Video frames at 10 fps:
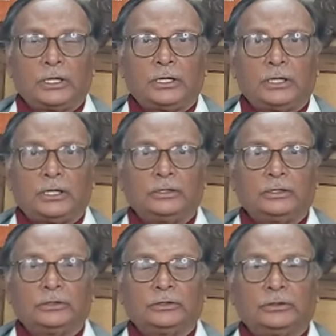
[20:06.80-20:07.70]
and
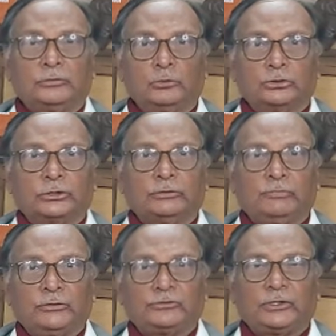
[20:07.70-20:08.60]
then both of them
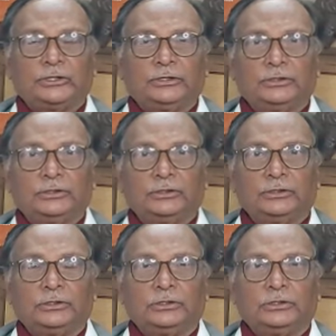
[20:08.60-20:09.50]
decide
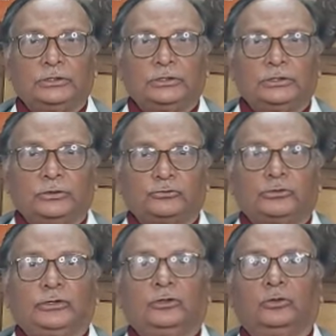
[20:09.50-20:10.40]
to
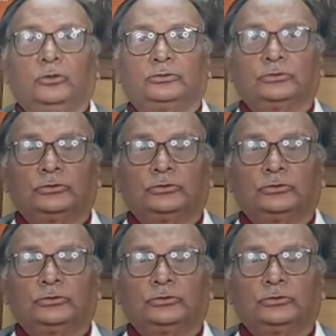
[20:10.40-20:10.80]
send a note